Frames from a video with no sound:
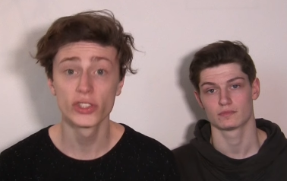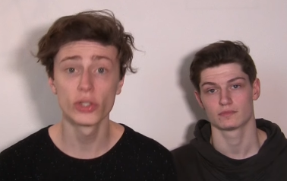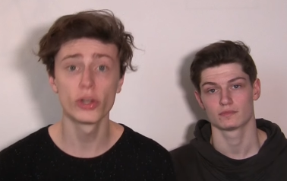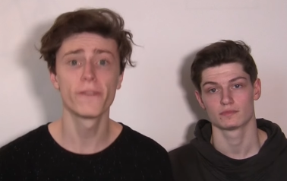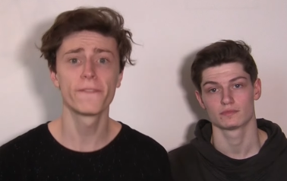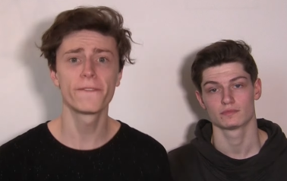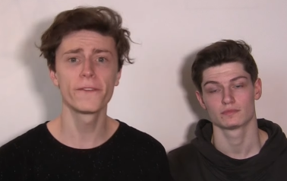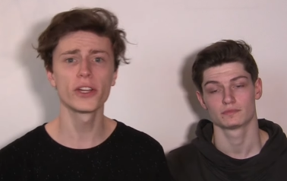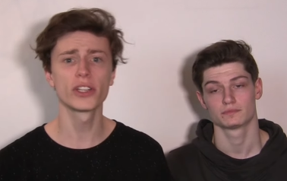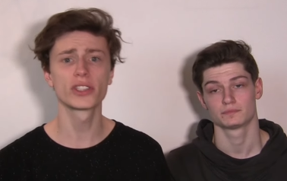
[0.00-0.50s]
Speaker 1: So
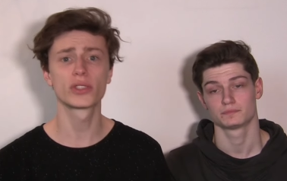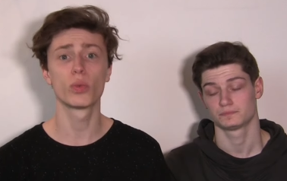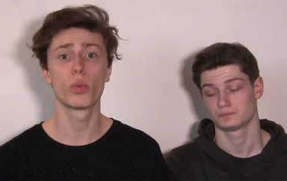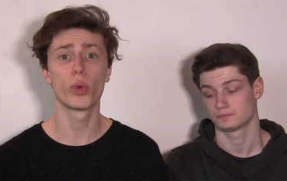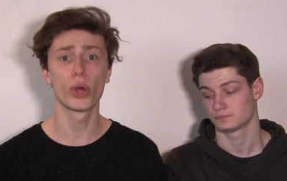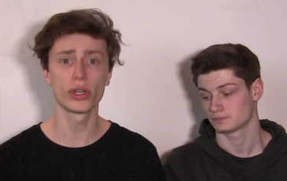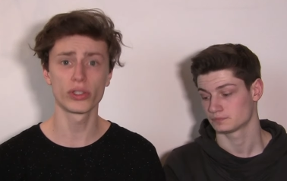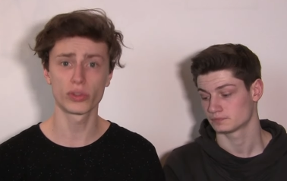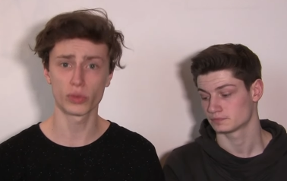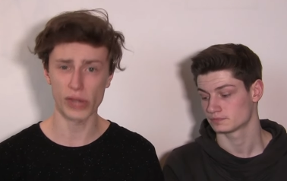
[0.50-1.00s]
the first
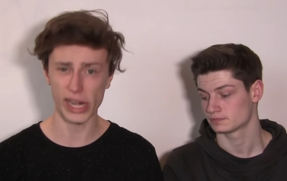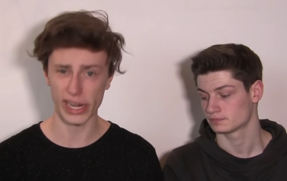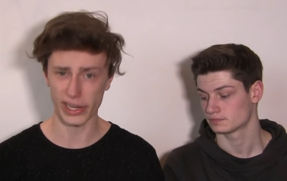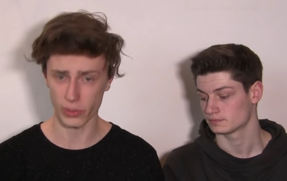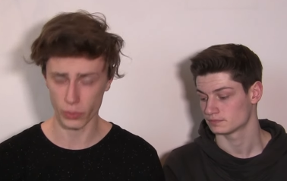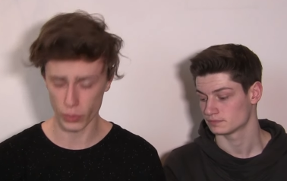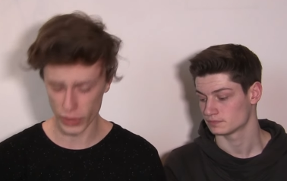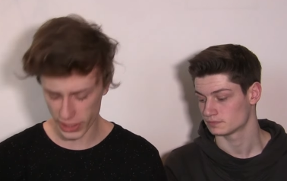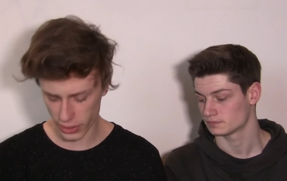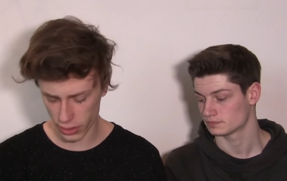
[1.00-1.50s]
world
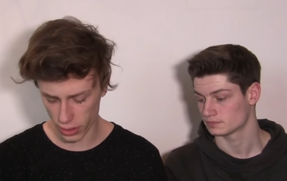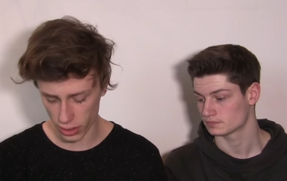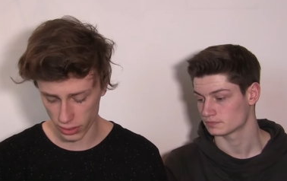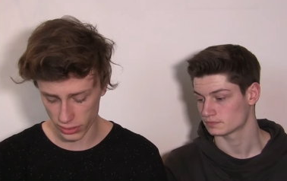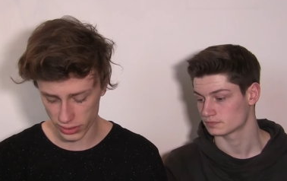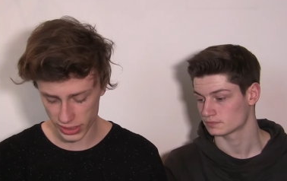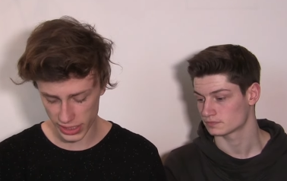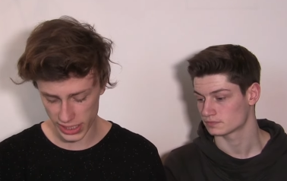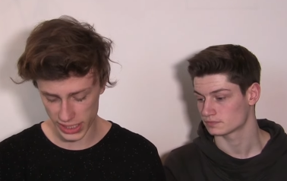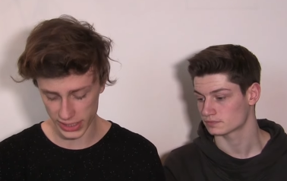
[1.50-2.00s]
record we
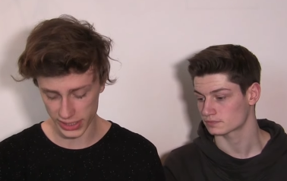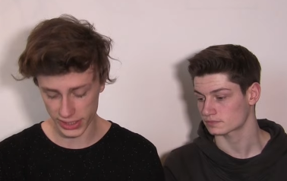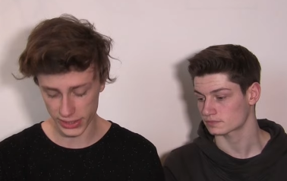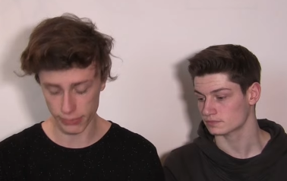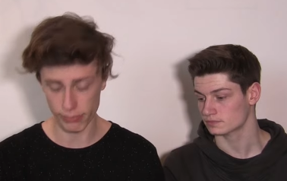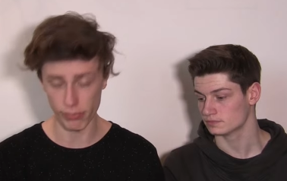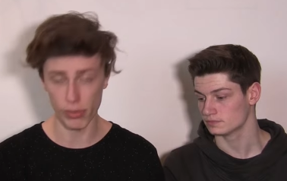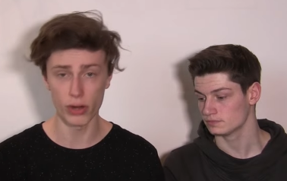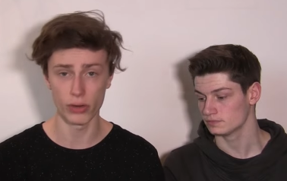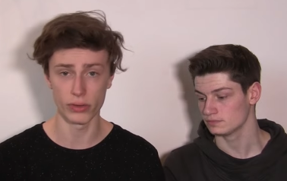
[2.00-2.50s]
got
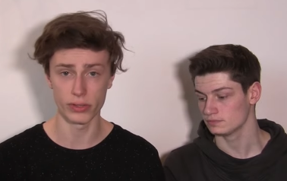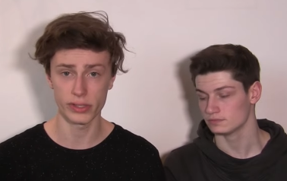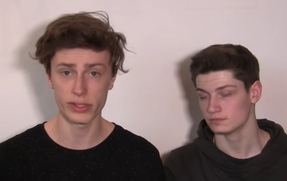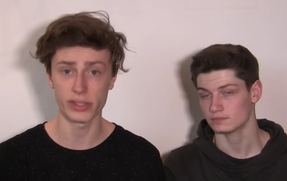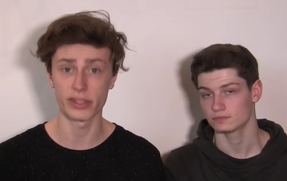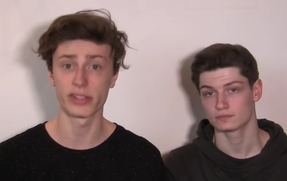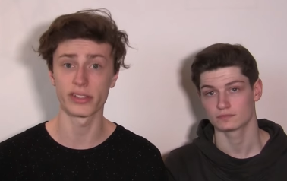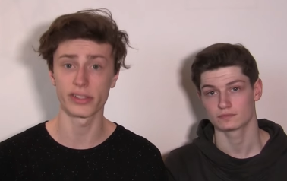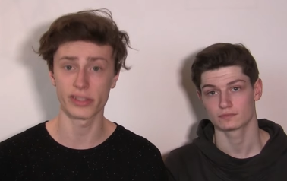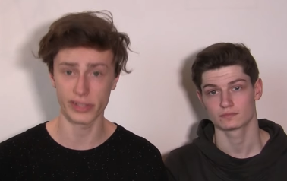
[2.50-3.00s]
is
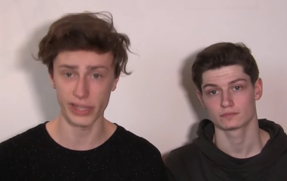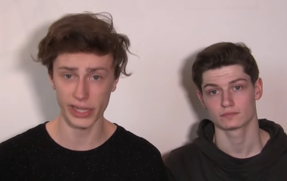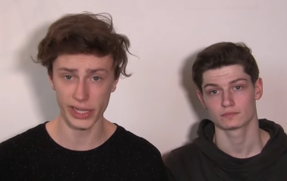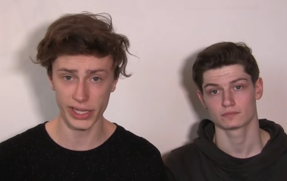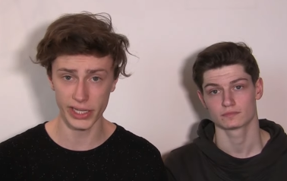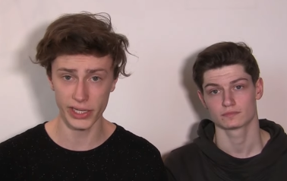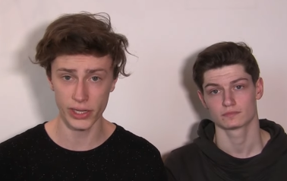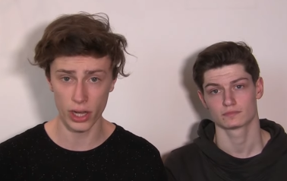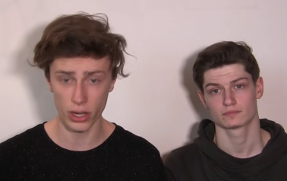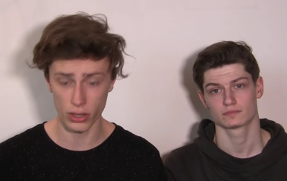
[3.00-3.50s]
most
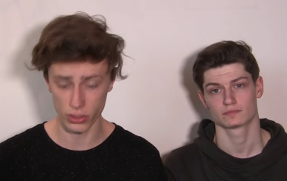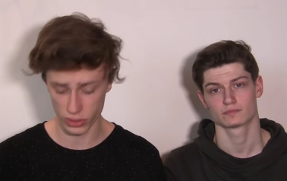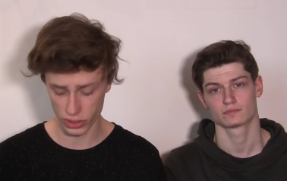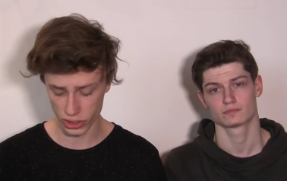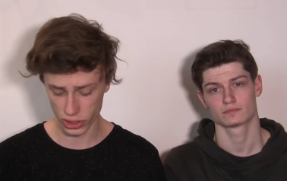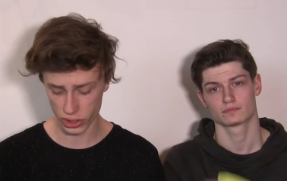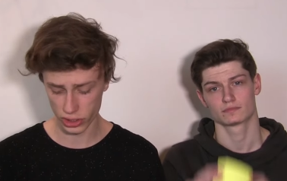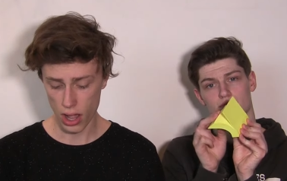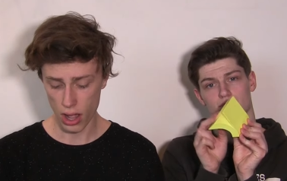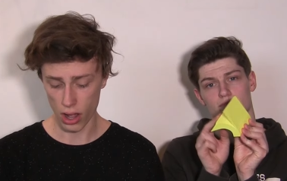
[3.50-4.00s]
sticky
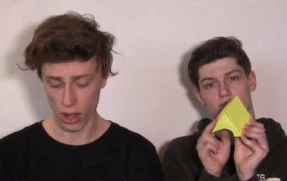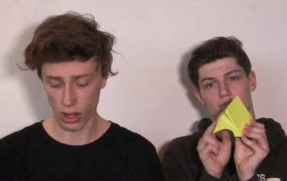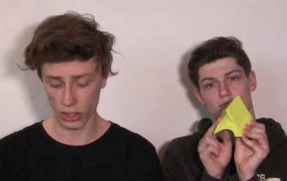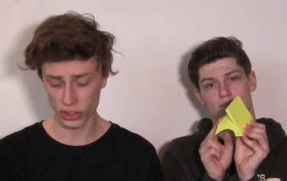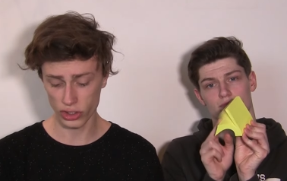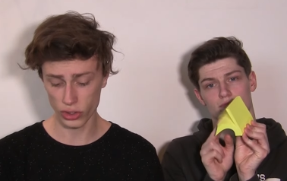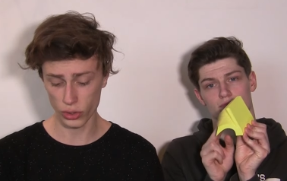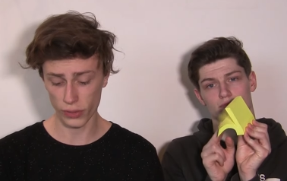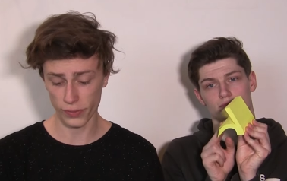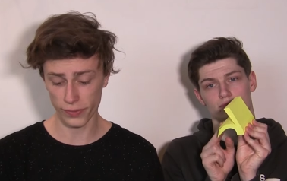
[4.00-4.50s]
notes
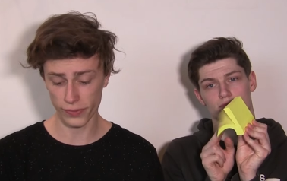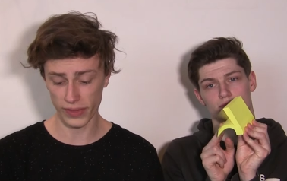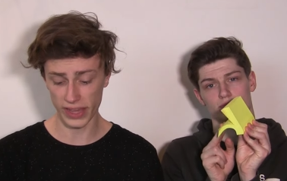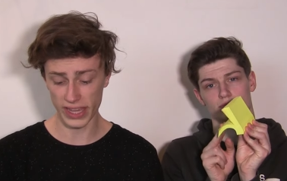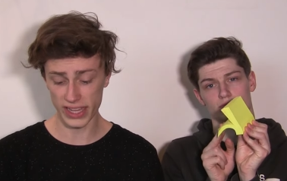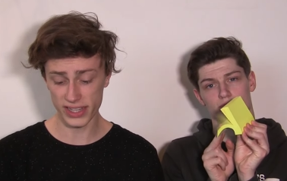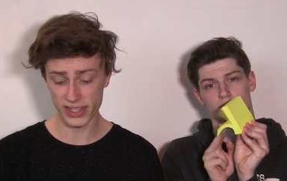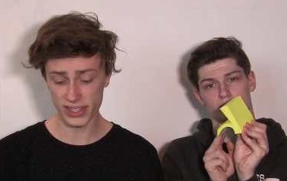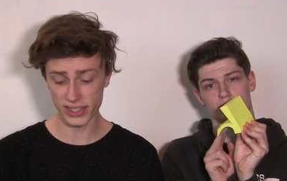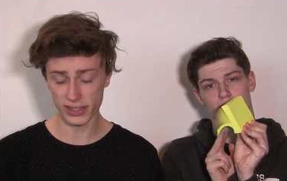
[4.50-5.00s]
onto the
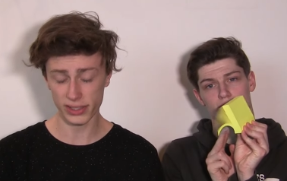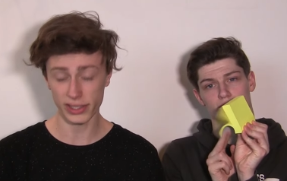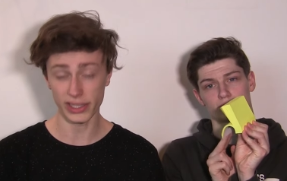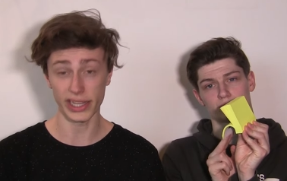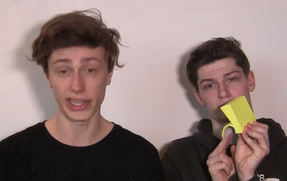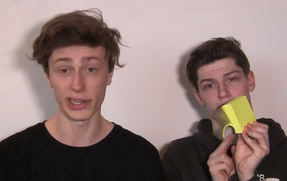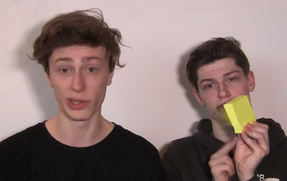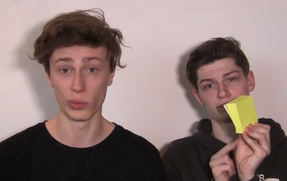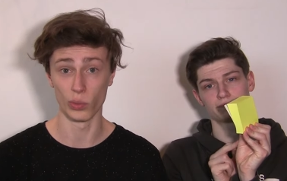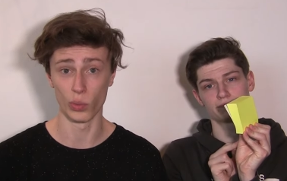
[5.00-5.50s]
face
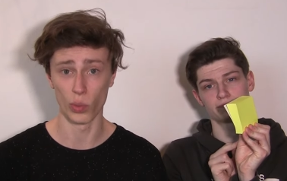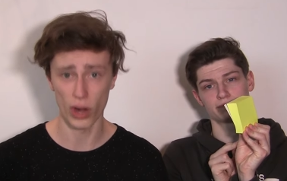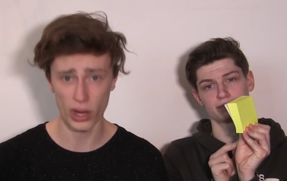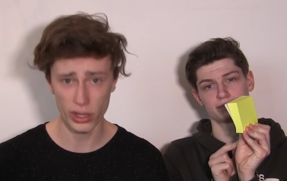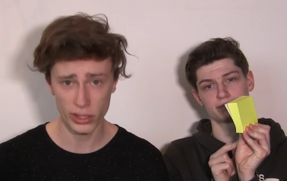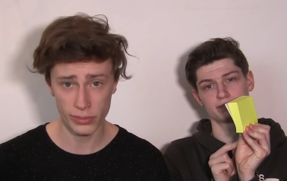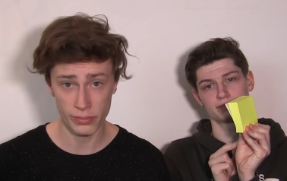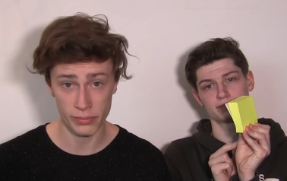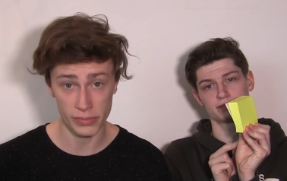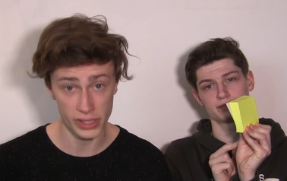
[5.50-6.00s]
in
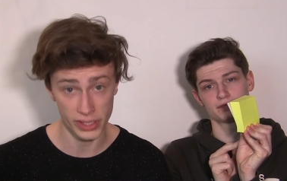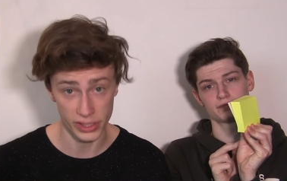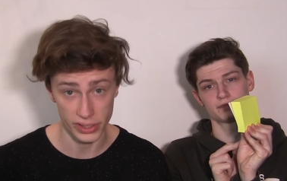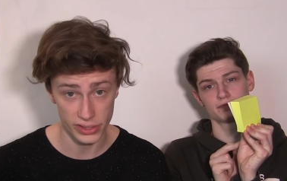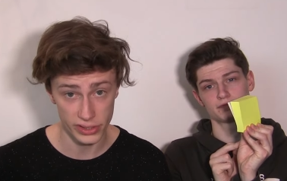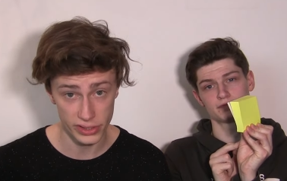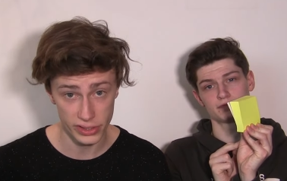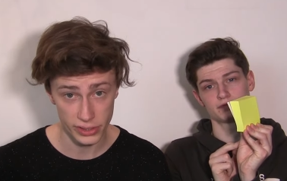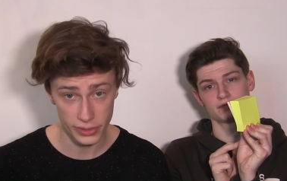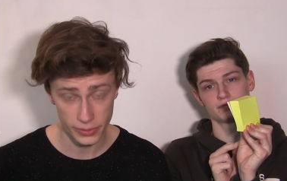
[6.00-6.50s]
one
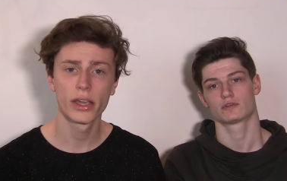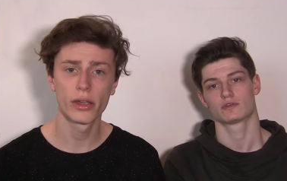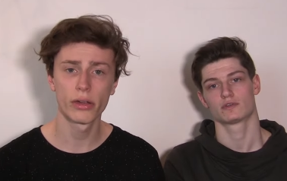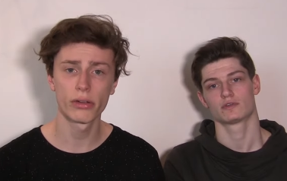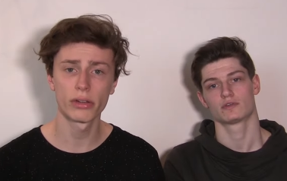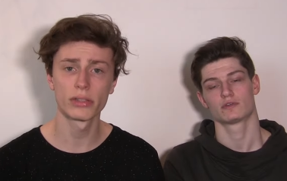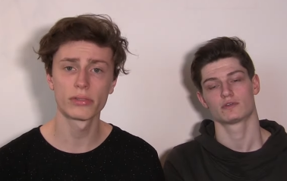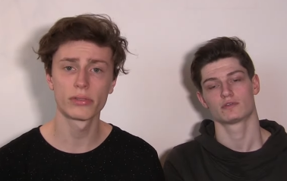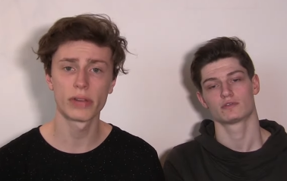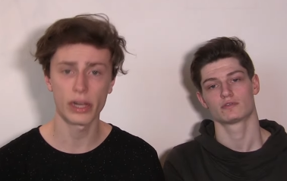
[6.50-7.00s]
minute.
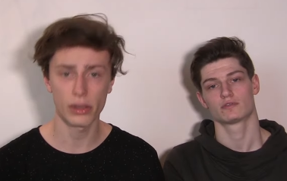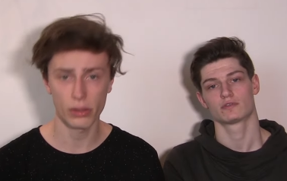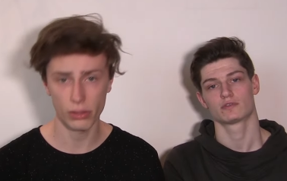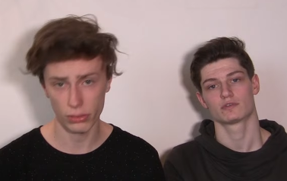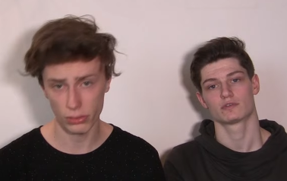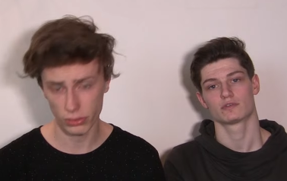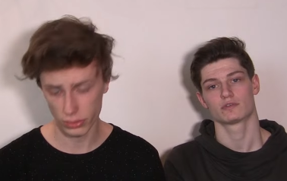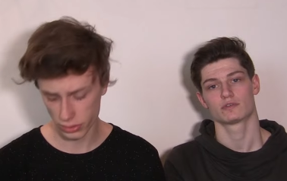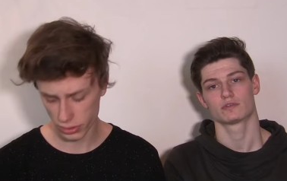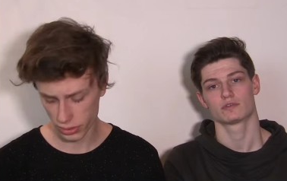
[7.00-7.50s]
Current
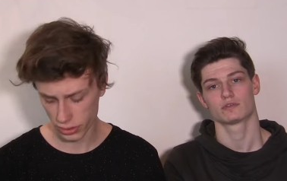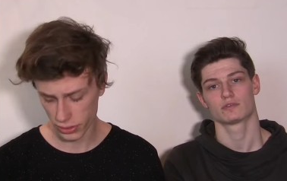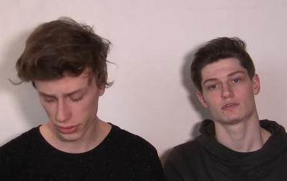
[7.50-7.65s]
record,